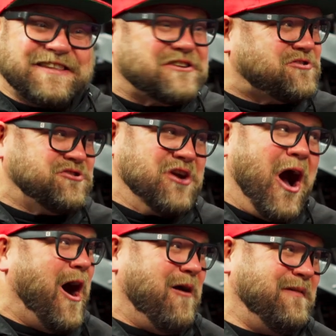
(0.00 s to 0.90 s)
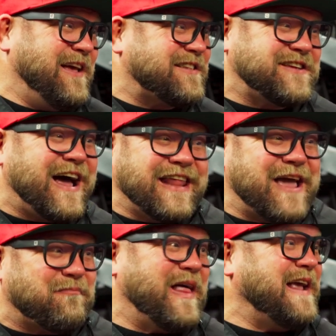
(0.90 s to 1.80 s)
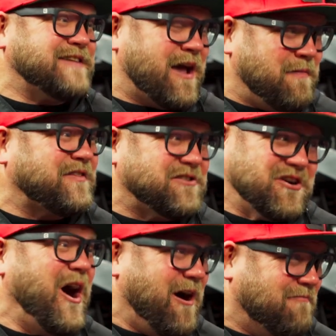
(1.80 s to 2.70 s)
job. Right. It's not like playtime. It's a job.